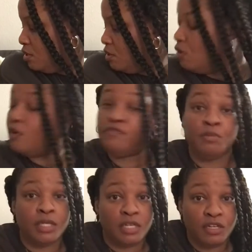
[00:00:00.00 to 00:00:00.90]
Or if you
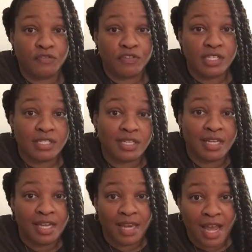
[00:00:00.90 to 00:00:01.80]
put it in the freezer and
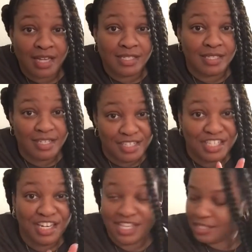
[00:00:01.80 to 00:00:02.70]
get like a
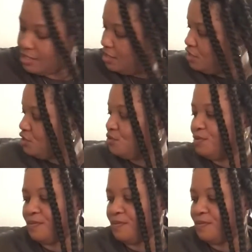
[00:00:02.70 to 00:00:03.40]
slushy, that's good too.